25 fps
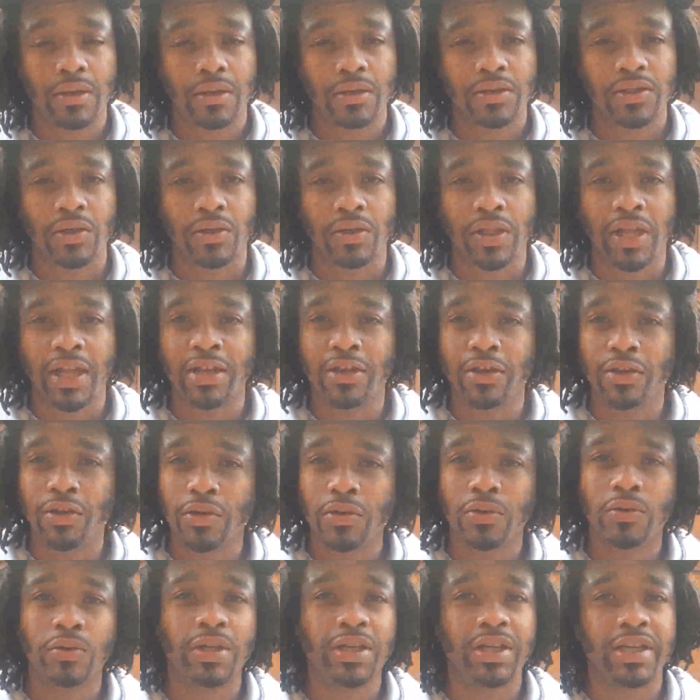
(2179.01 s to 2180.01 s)
So they
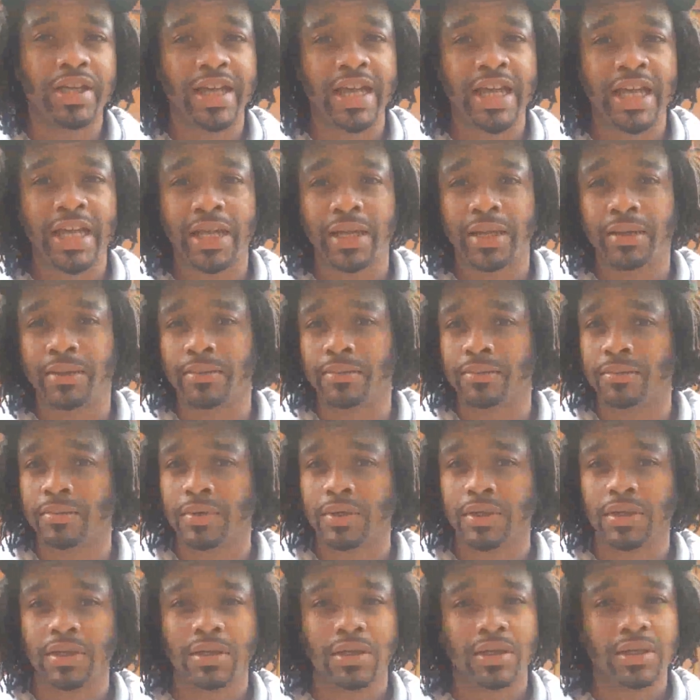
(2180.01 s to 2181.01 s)
knew he came,
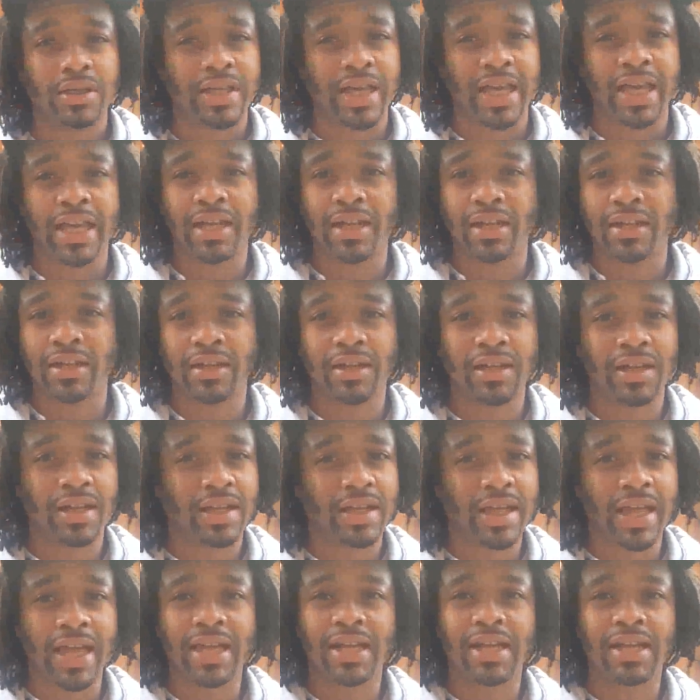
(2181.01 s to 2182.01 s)
Canaan and the
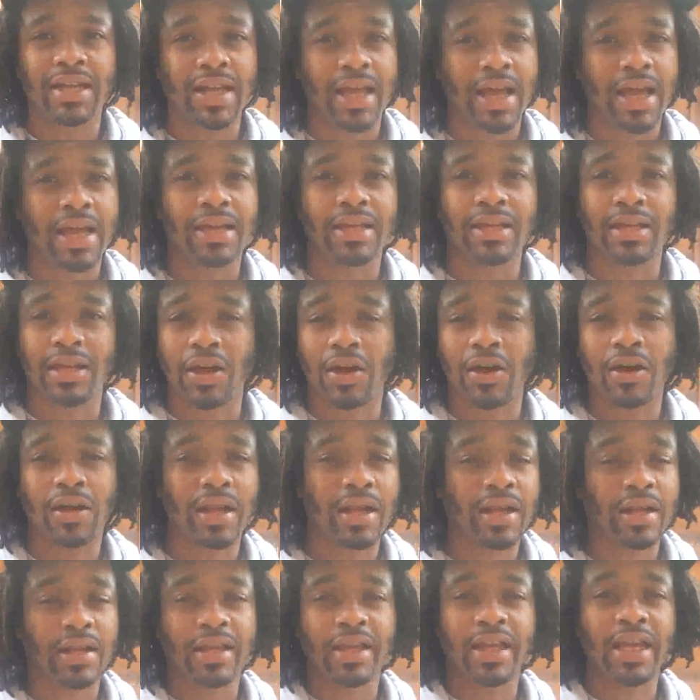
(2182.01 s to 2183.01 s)
Canaanite and all
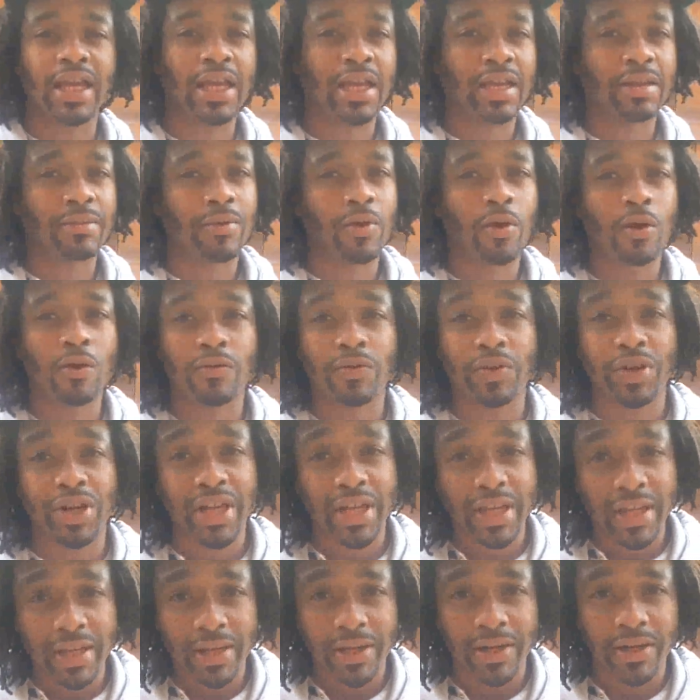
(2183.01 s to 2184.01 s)
that came over
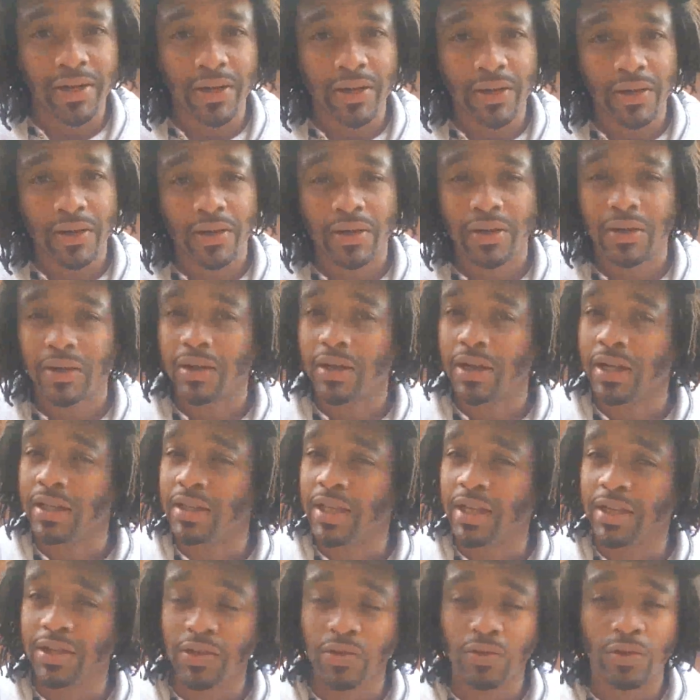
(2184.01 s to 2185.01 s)
here,
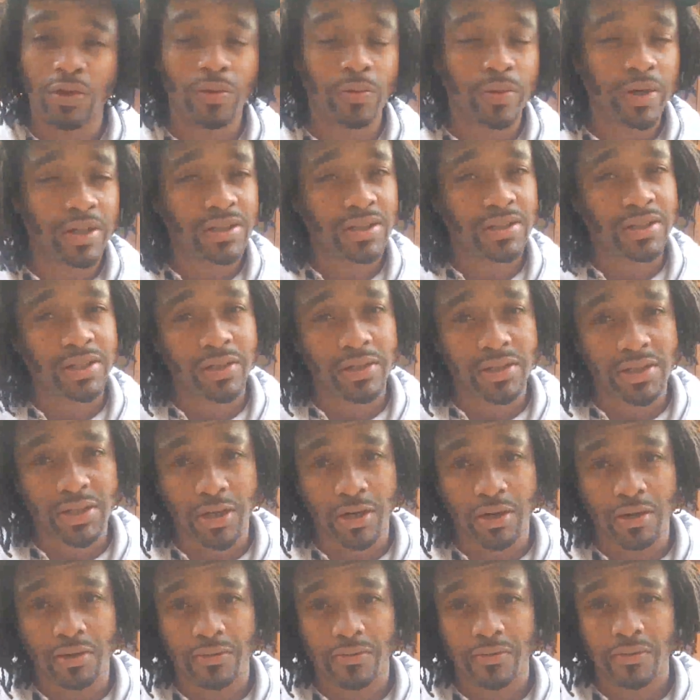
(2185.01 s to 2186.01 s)
and they knew it wasn't their
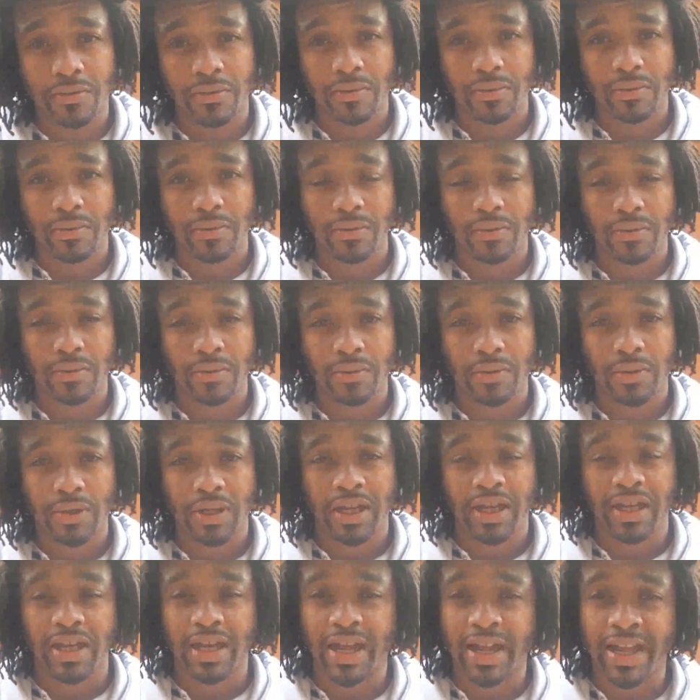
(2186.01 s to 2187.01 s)
turf.
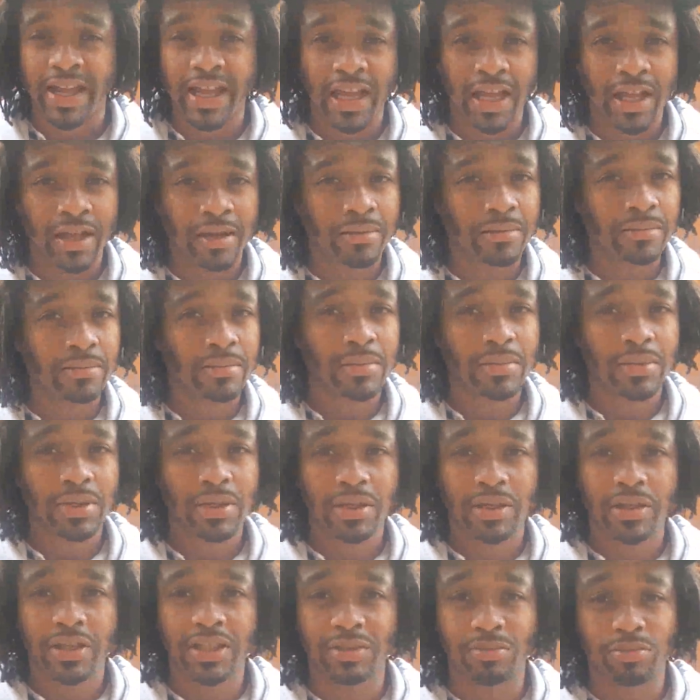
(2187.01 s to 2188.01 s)
And Ham,
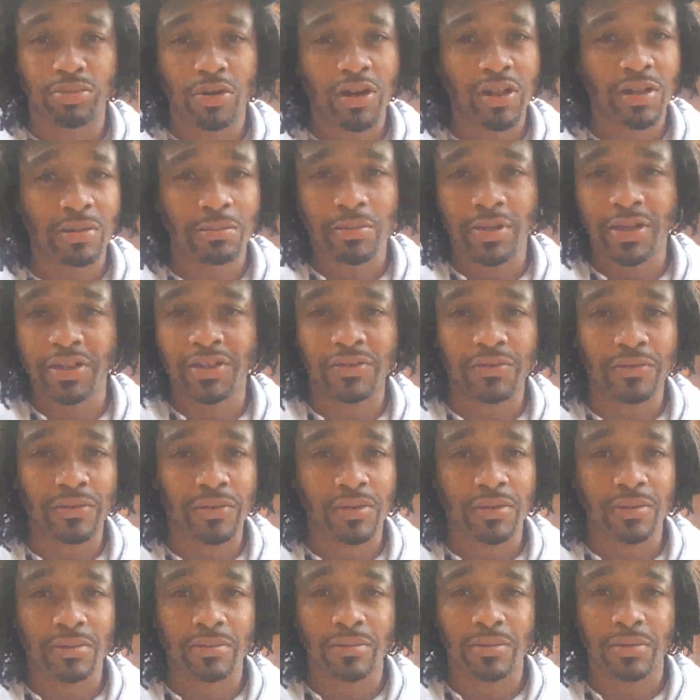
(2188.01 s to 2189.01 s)
his brother
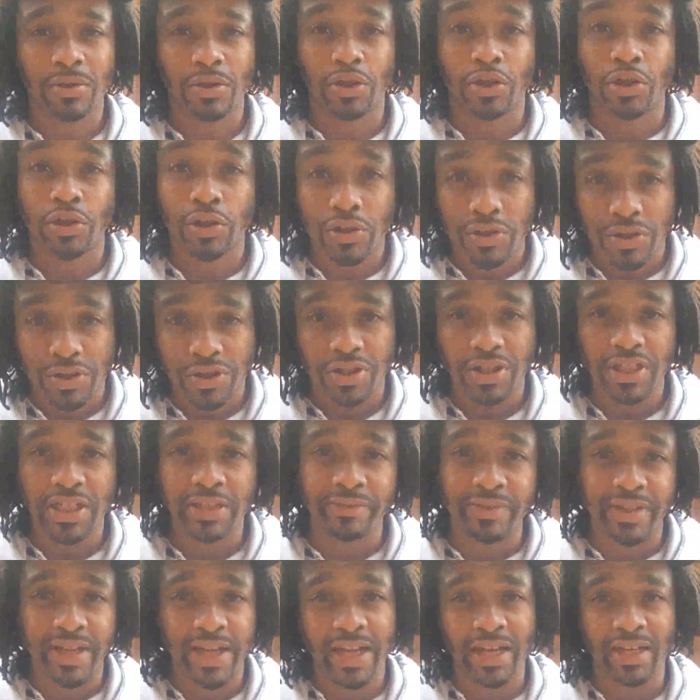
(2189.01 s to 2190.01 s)
Mitzrayim, Cush
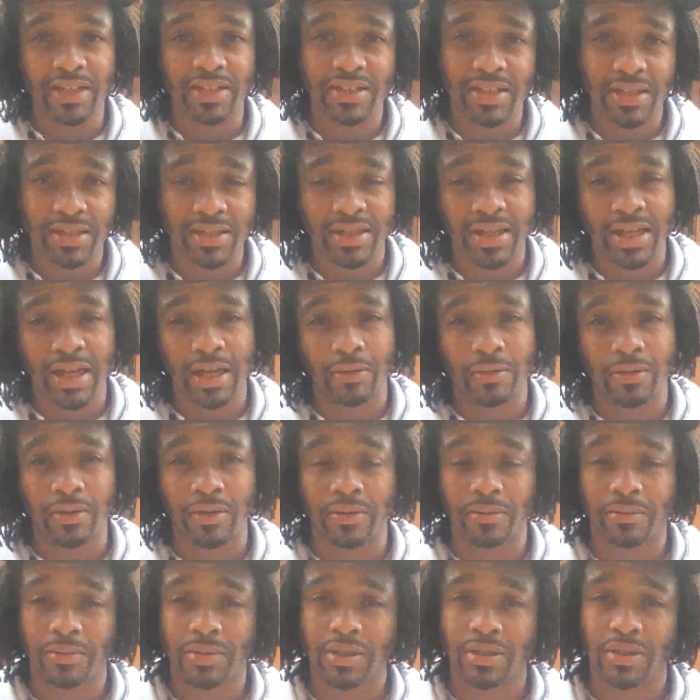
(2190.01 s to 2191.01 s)
even had to sit down with
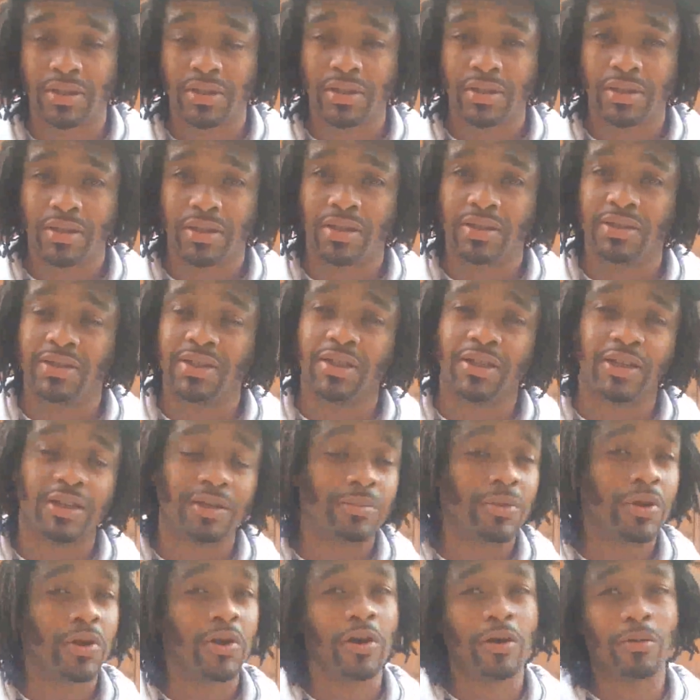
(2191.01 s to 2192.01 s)
him and said,
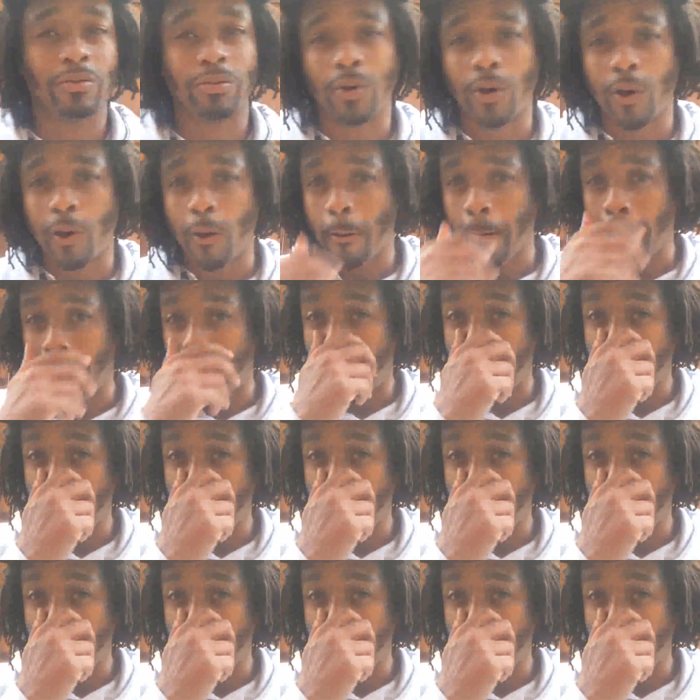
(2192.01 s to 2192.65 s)
come on, bro.